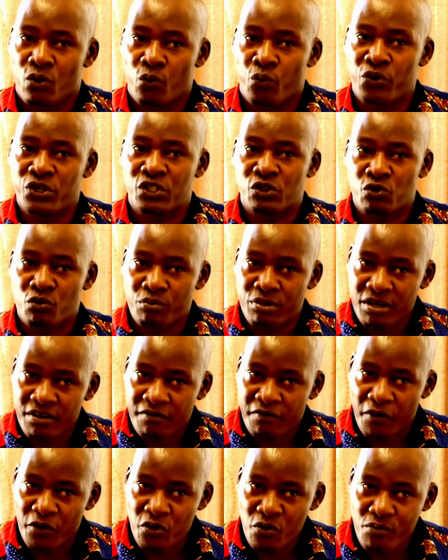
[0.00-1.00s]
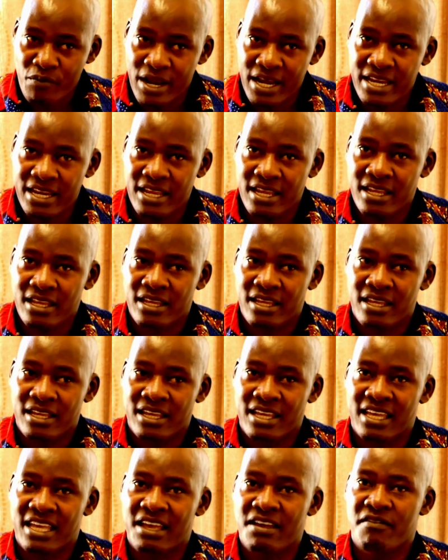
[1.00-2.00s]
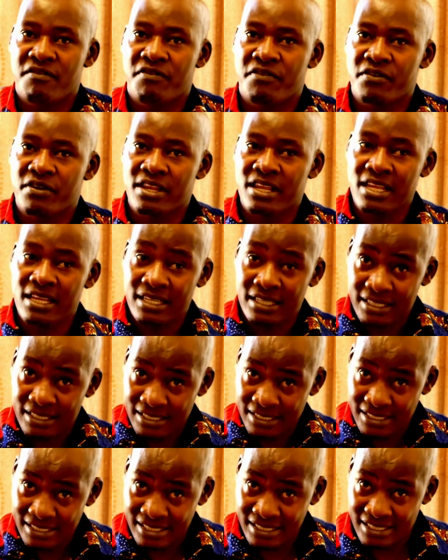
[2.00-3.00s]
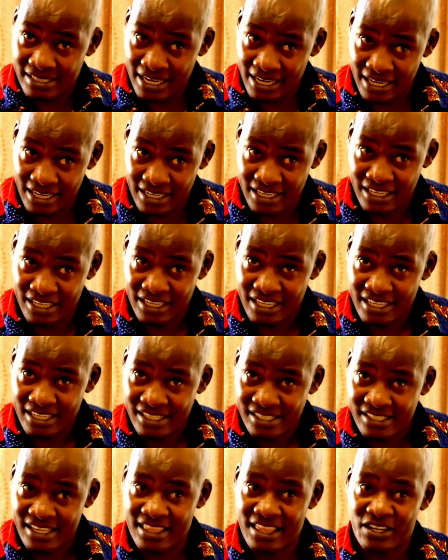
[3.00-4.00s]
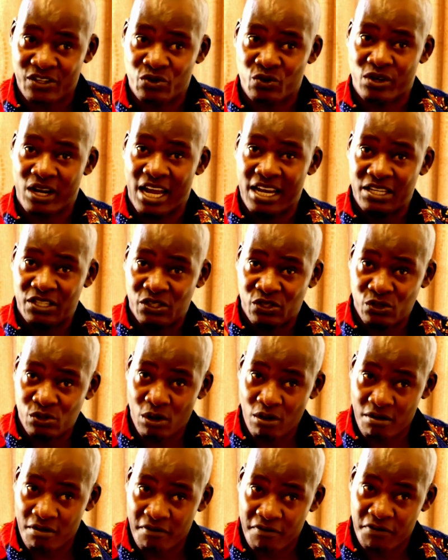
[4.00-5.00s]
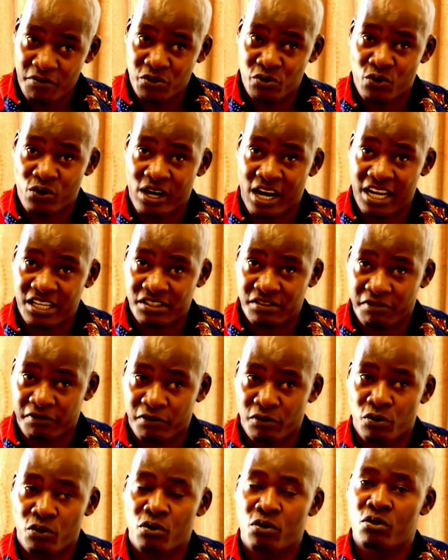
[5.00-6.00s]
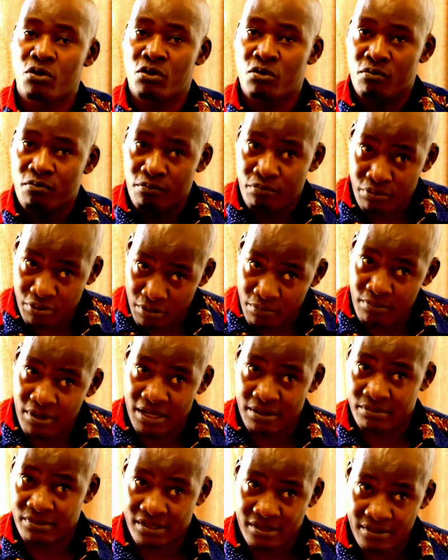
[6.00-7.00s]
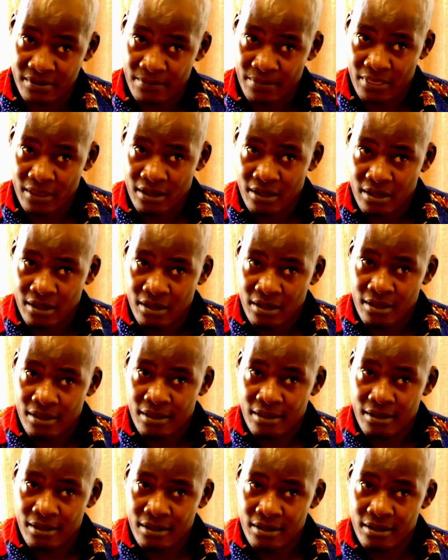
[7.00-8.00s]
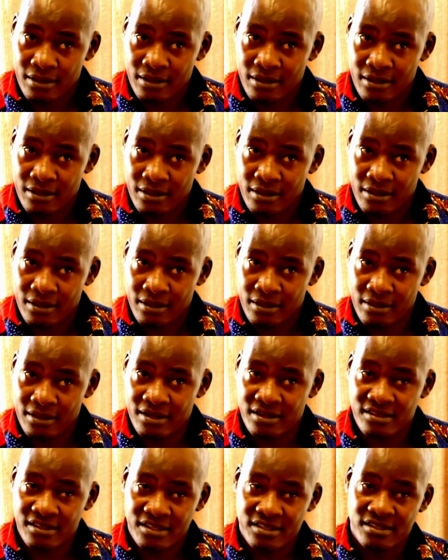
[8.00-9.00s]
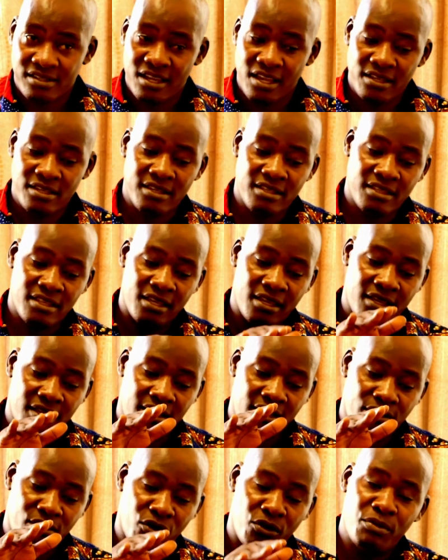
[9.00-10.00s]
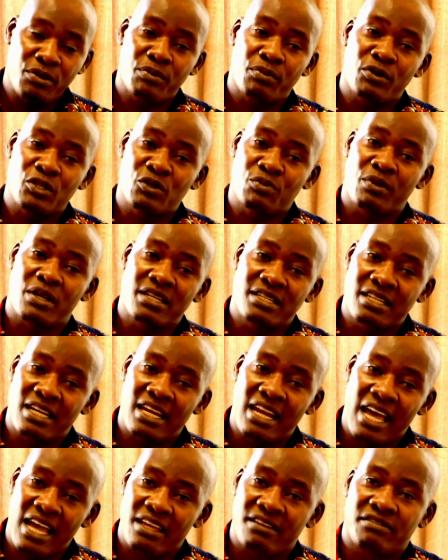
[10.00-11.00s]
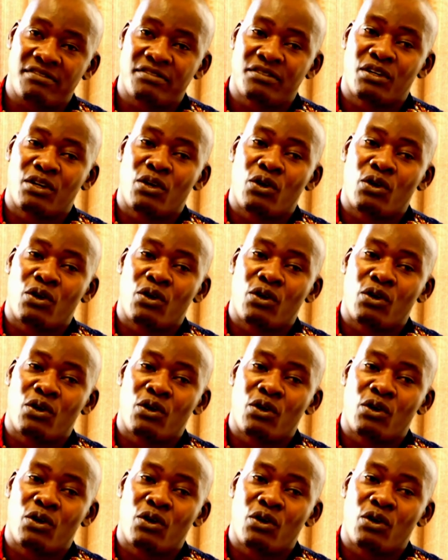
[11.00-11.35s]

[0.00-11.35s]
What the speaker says: which will bring for you money every day, so that you can solve your cash flow problems. There is a stage in the economic prosperity life